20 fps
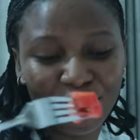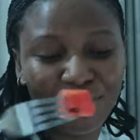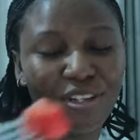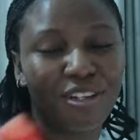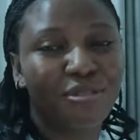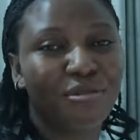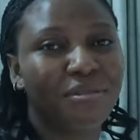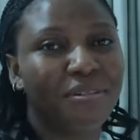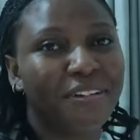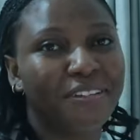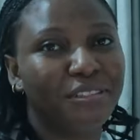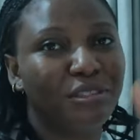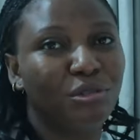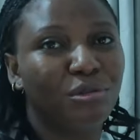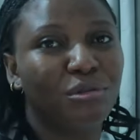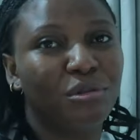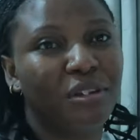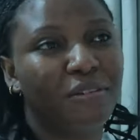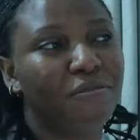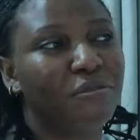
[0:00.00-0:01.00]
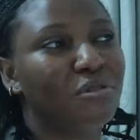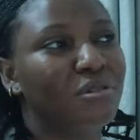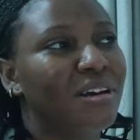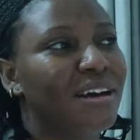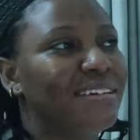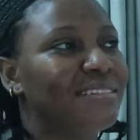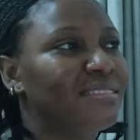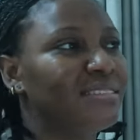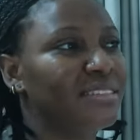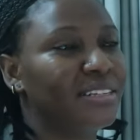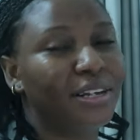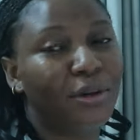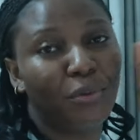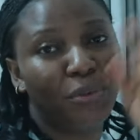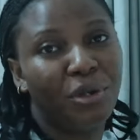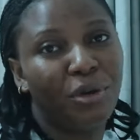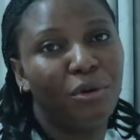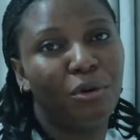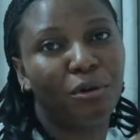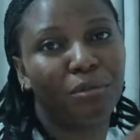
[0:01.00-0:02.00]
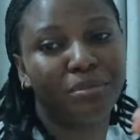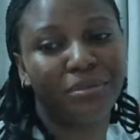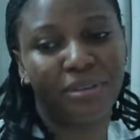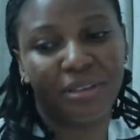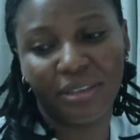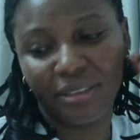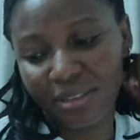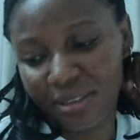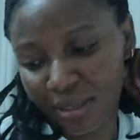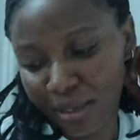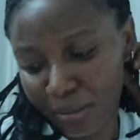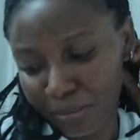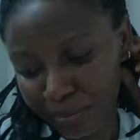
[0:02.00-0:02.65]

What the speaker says: Just wanted to give you guys a quick update.